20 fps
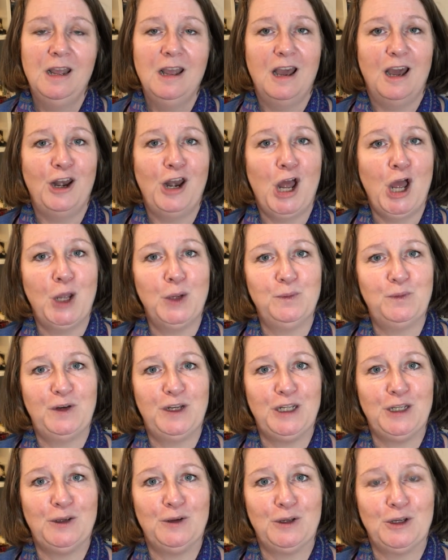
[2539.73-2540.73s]
and
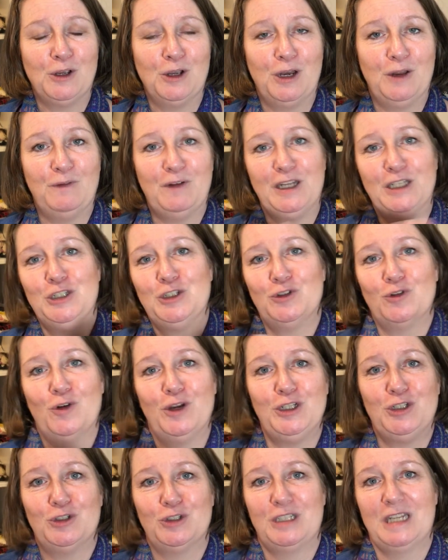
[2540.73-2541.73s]
hopefully you'll have
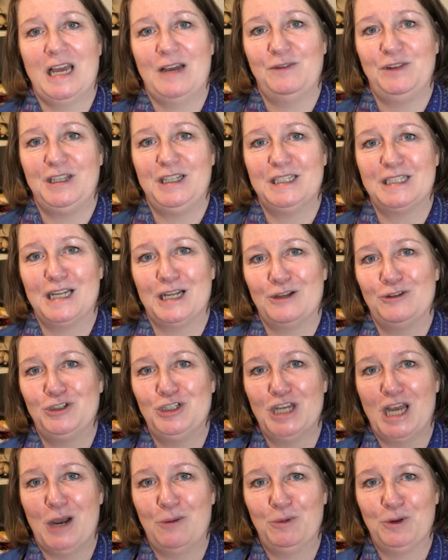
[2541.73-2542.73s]
enjoyed just having this little
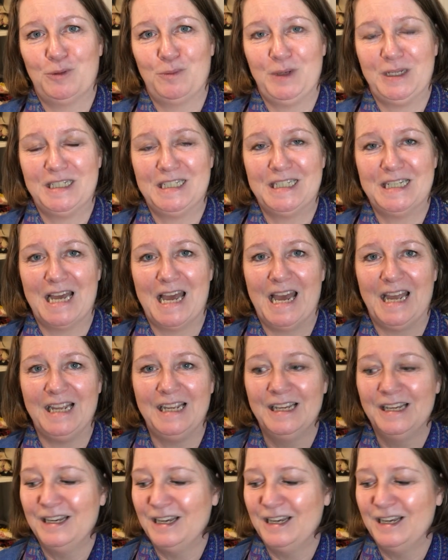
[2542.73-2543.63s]
chat with me today.